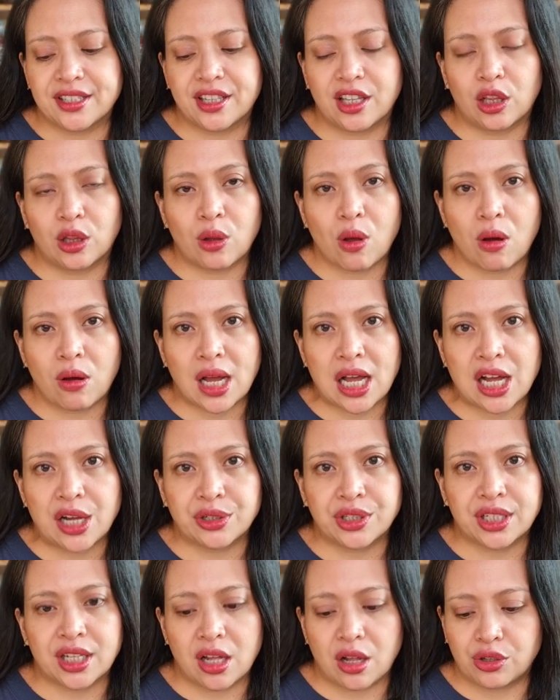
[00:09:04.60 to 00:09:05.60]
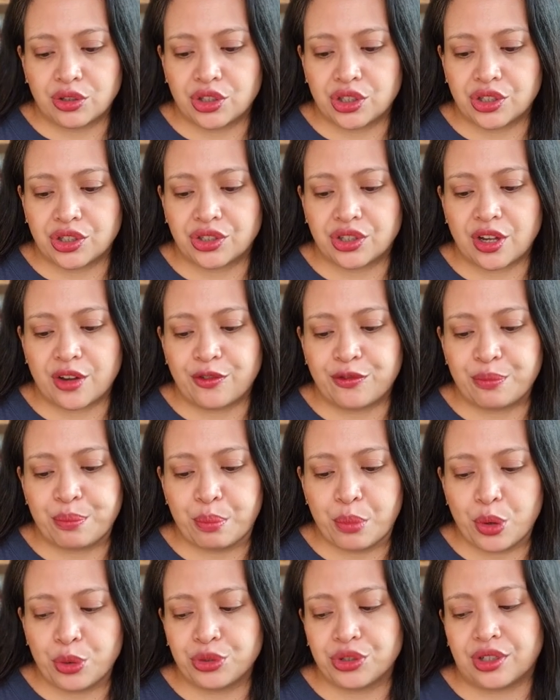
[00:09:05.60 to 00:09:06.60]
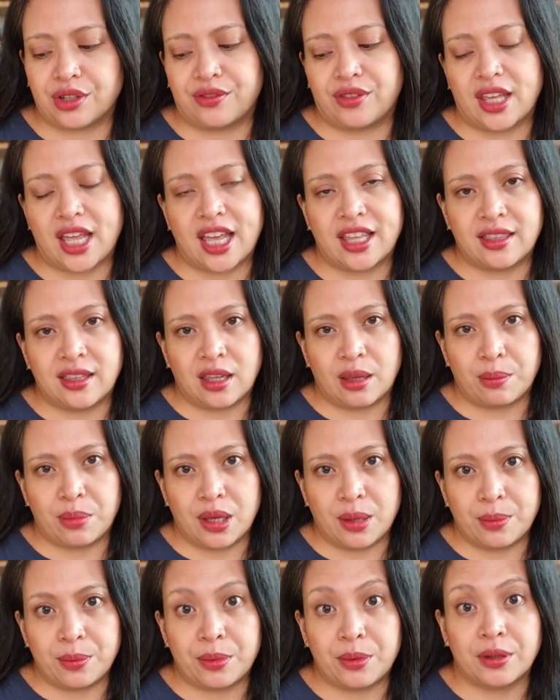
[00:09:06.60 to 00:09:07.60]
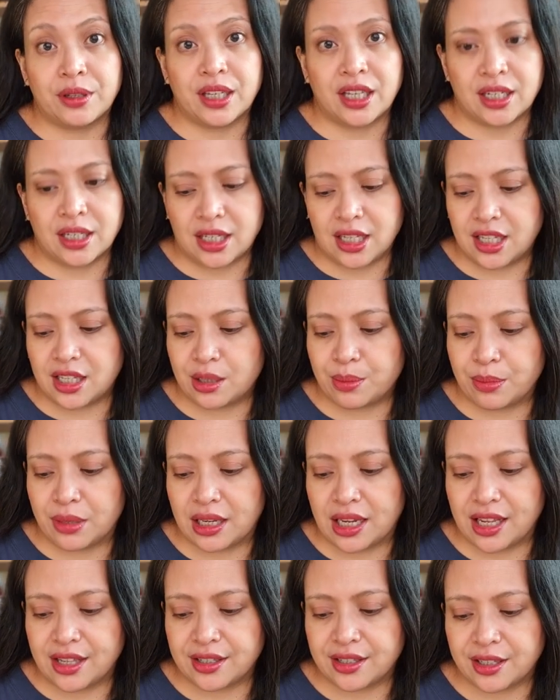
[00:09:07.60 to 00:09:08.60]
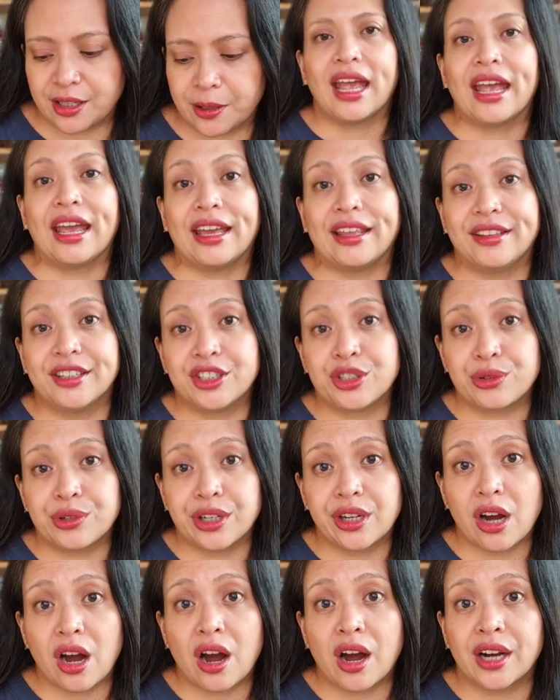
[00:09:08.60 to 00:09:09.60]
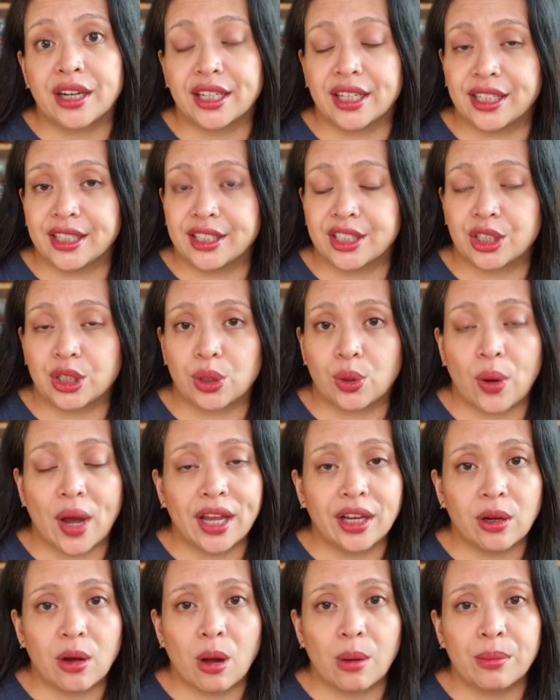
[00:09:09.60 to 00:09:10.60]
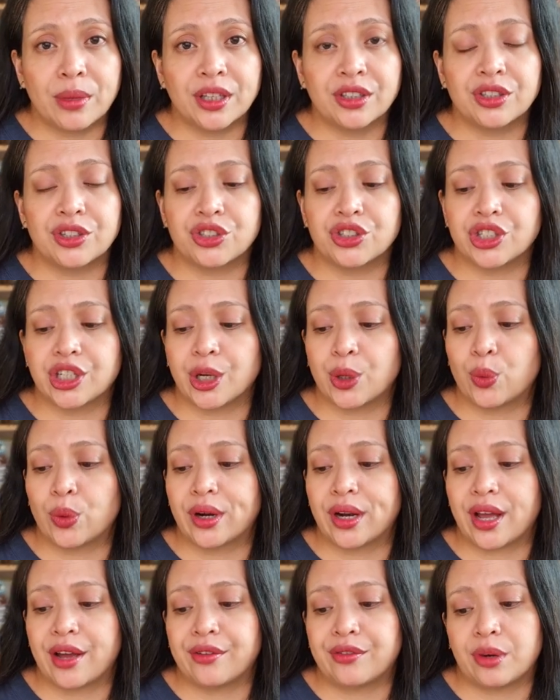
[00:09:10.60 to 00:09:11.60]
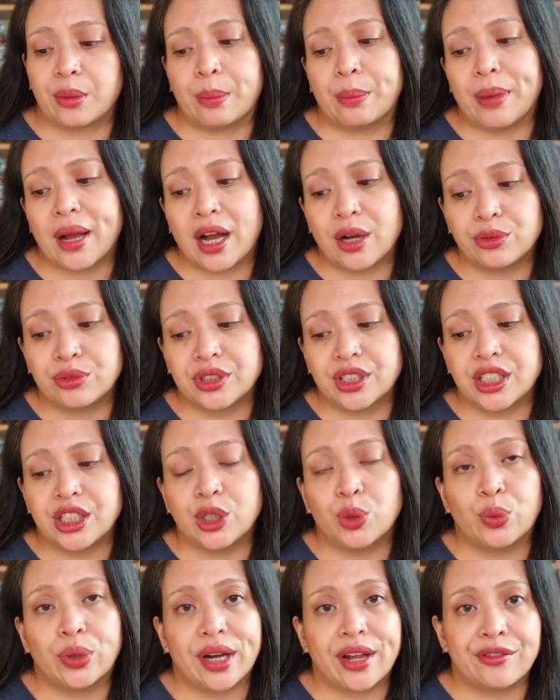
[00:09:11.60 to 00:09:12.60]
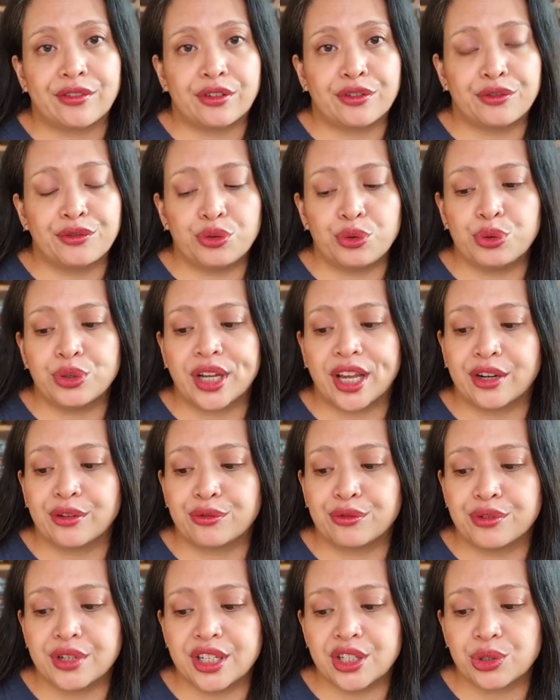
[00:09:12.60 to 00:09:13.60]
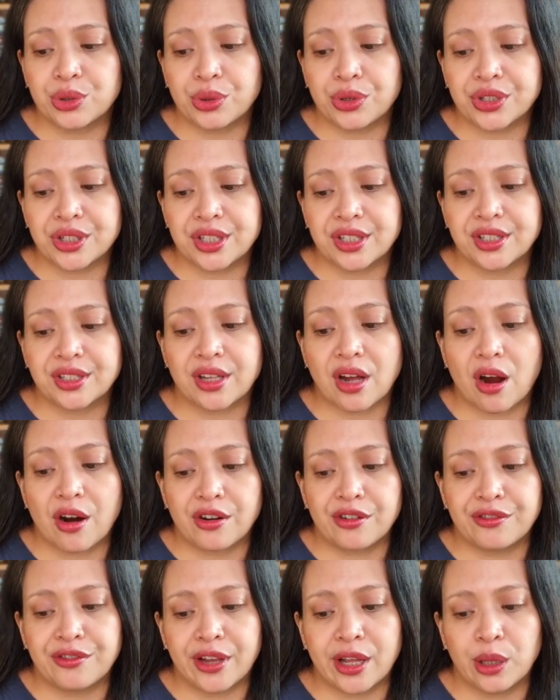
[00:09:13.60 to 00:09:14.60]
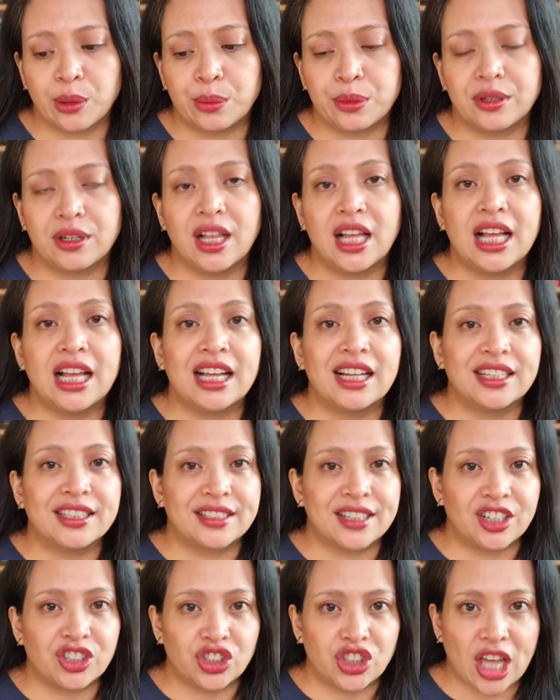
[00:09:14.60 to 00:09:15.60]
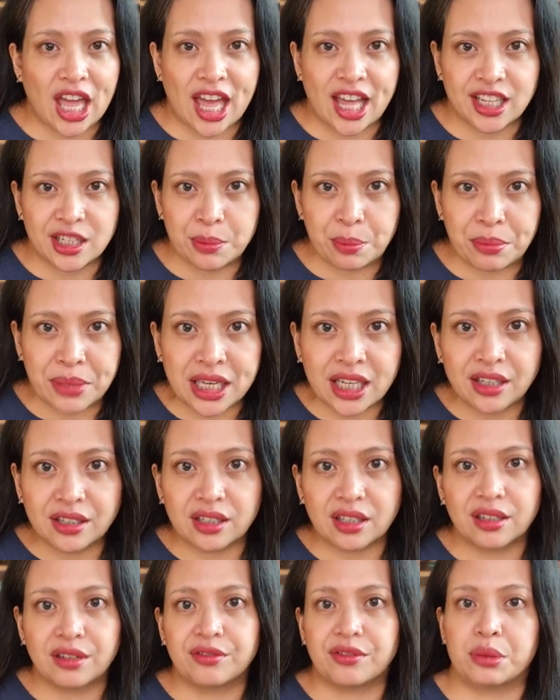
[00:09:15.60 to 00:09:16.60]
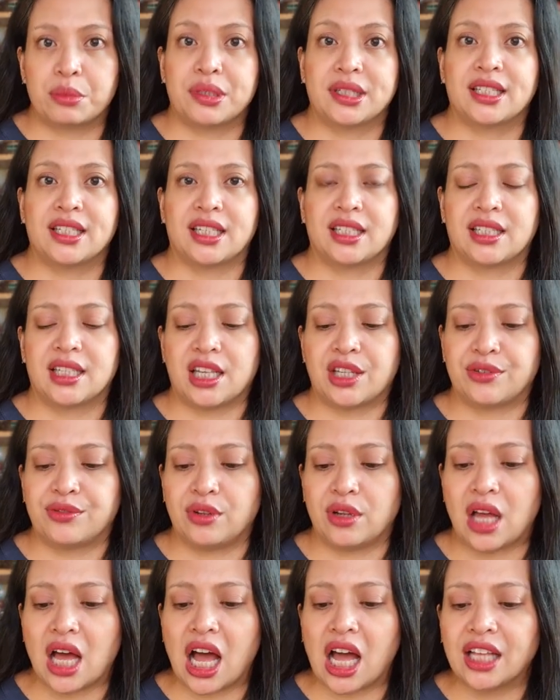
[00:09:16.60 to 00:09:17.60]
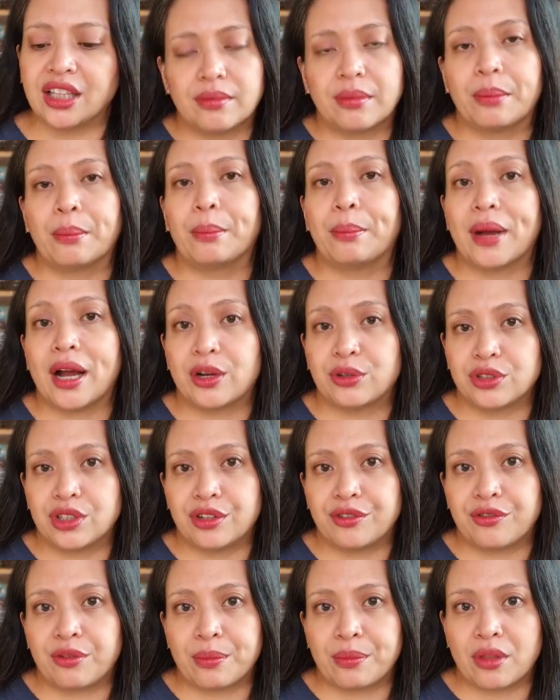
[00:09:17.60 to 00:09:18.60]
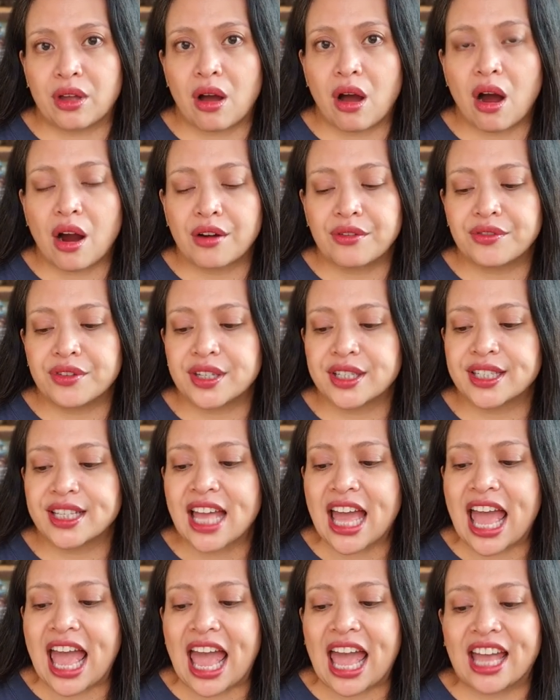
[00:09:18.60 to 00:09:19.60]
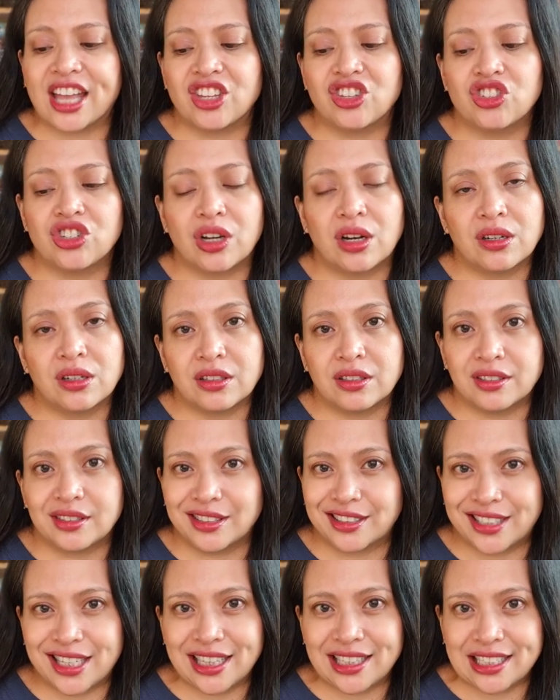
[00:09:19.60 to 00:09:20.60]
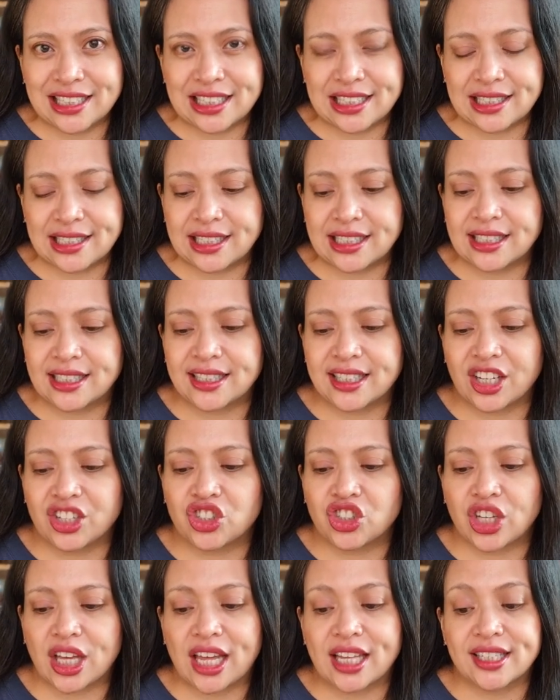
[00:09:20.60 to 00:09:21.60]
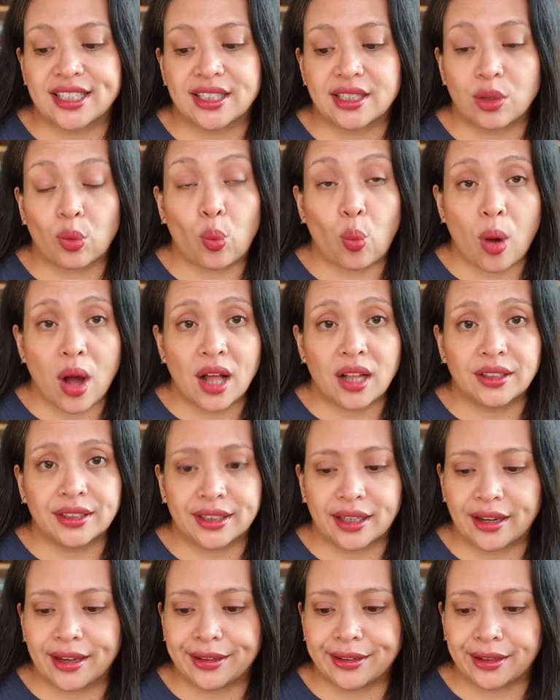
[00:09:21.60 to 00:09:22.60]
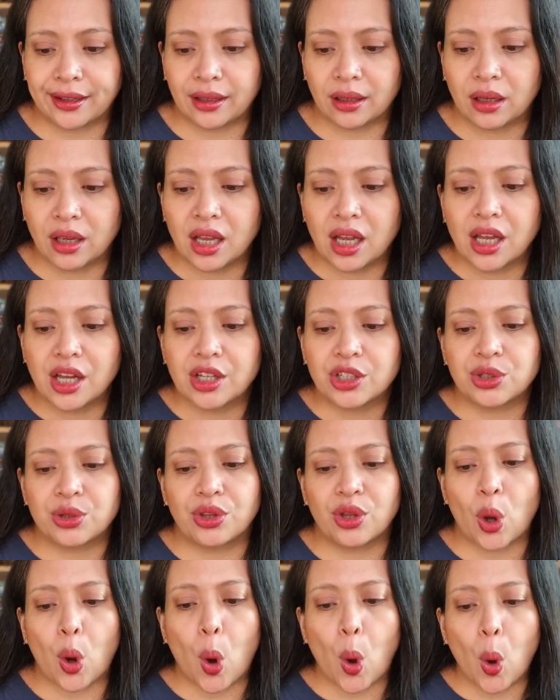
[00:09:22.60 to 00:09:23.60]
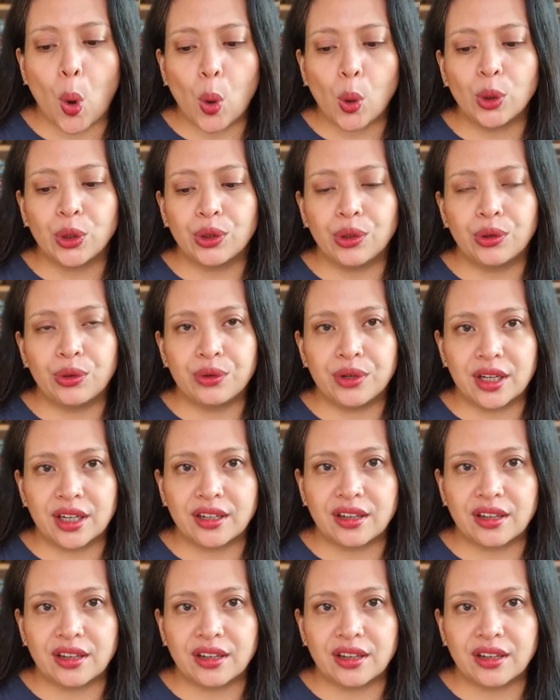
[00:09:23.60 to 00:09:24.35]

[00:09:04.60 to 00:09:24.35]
the longhouse cultures of most of the ethnic people in East Malaysia. In this regard, it is quite common to share whatever bounty, whatever food and resources are available, such as meat from a successful hunt, bounty from the harvest, and jungle delicacies such as wild honey. So the whole unit